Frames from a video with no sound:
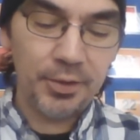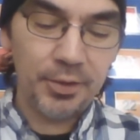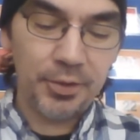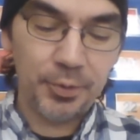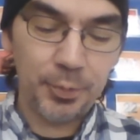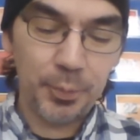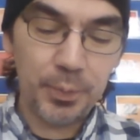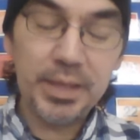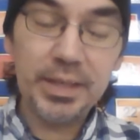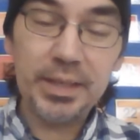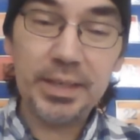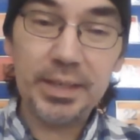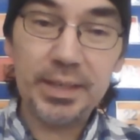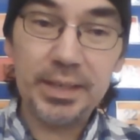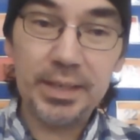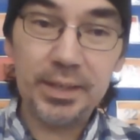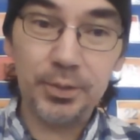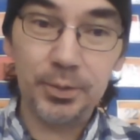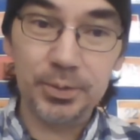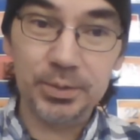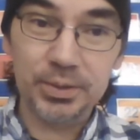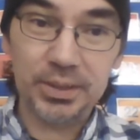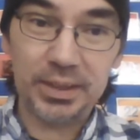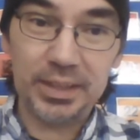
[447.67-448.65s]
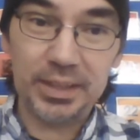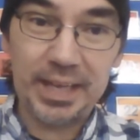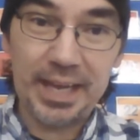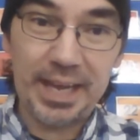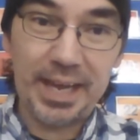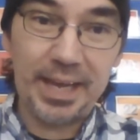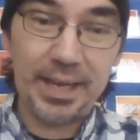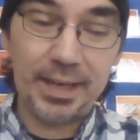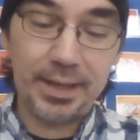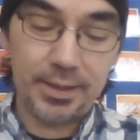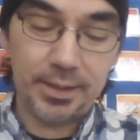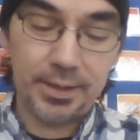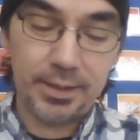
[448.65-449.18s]
Three eagles
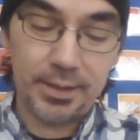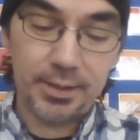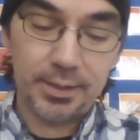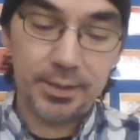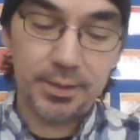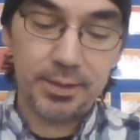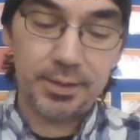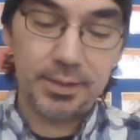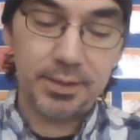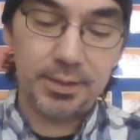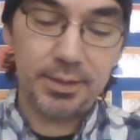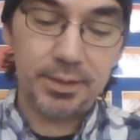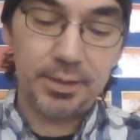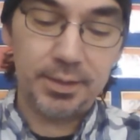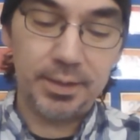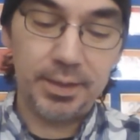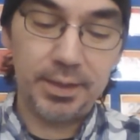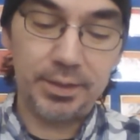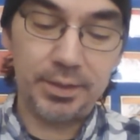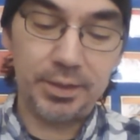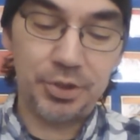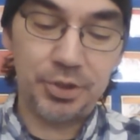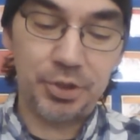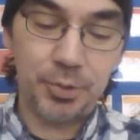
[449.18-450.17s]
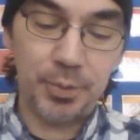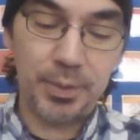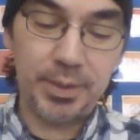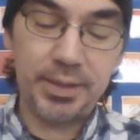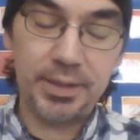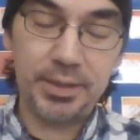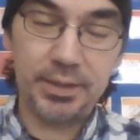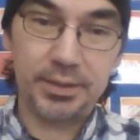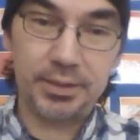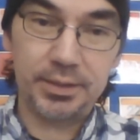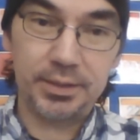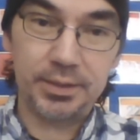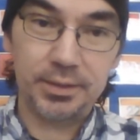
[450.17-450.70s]
land in the
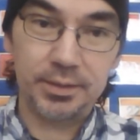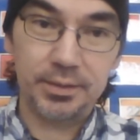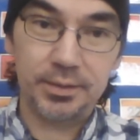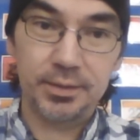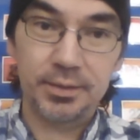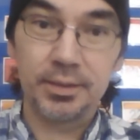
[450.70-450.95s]
trees.